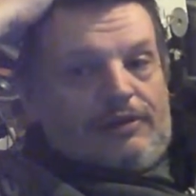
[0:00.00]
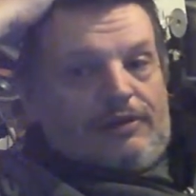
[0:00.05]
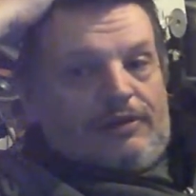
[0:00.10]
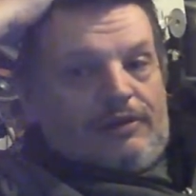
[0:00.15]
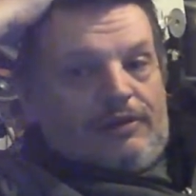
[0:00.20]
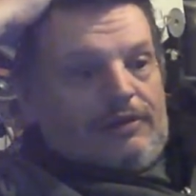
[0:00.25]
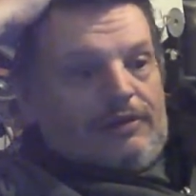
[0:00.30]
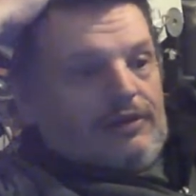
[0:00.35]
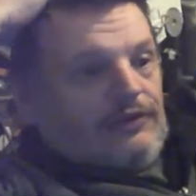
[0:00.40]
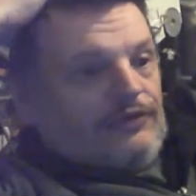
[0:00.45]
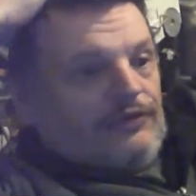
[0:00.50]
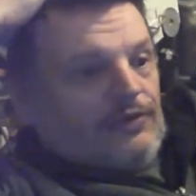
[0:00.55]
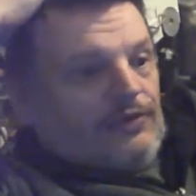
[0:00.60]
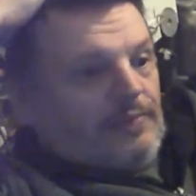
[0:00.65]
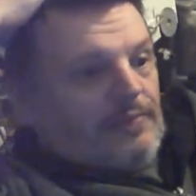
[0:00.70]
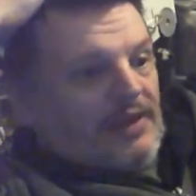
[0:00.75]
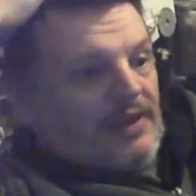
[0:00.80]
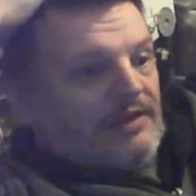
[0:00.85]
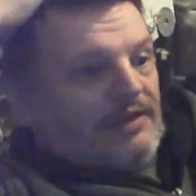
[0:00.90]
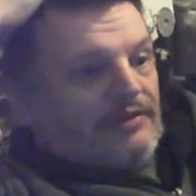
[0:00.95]
Even the
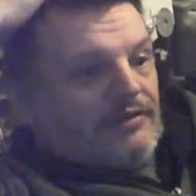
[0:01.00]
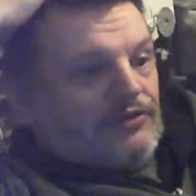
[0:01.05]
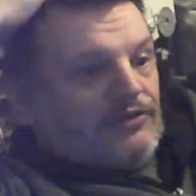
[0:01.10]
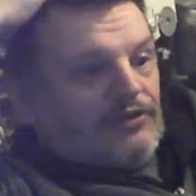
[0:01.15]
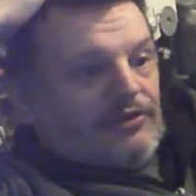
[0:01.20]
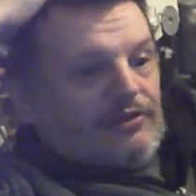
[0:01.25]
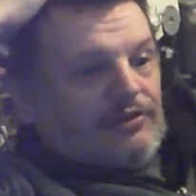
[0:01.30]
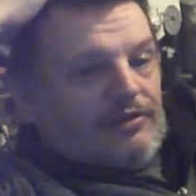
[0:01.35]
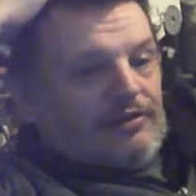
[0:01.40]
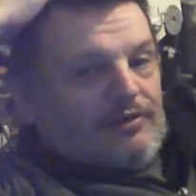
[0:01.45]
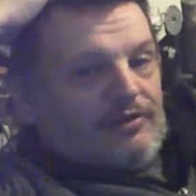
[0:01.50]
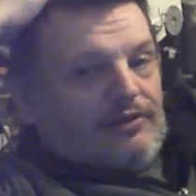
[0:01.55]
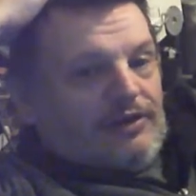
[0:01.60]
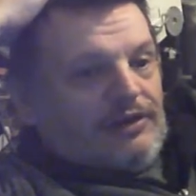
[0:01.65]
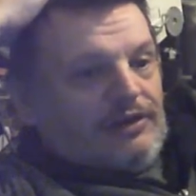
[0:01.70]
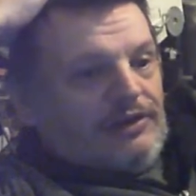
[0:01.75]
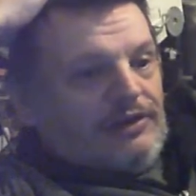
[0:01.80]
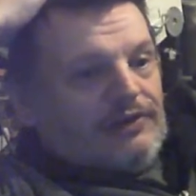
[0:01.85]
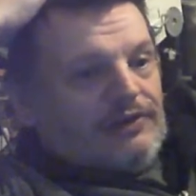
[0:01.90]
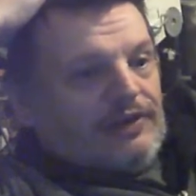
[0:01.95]
bears, you know,
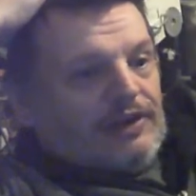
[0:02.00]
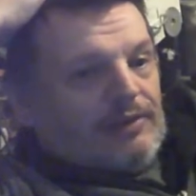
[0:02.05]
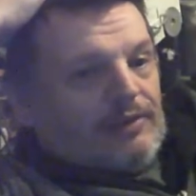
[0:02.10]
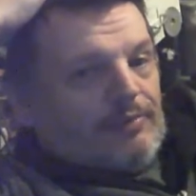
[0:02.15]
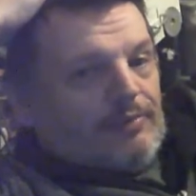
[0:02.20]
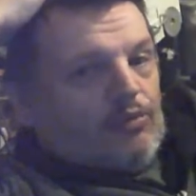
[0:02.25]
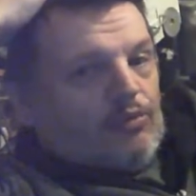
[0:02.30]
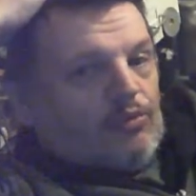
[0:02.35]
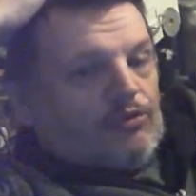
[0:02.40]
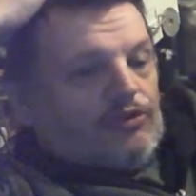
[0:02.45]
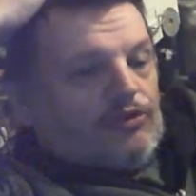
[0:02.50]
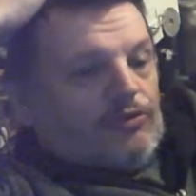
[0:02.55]
they even come more